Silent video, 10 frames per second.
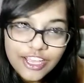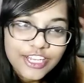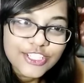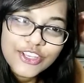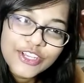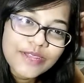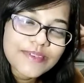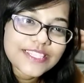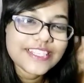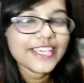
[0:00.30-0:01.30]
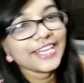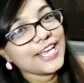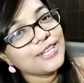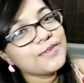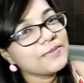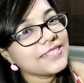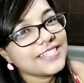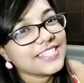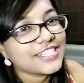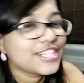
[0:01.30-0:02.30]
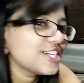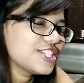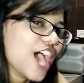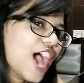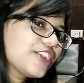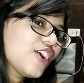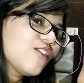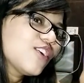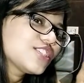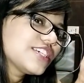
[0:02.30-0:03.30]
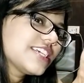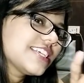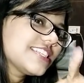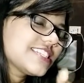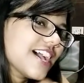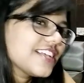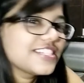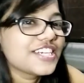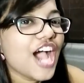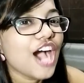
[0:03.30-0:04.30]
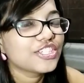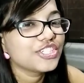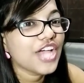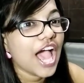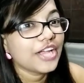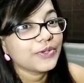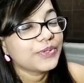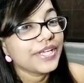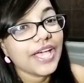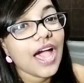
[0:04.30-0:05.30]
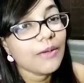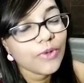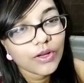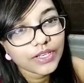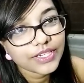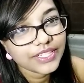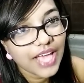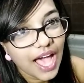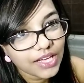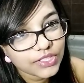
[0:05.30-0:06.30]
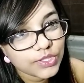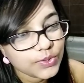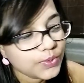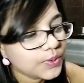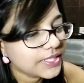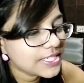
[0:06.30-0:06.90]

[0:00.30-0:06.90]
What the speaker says: Annasaho namaste and hello people, this is Krit and you're watching Krit Star's reaction, and today I'm gonna react to,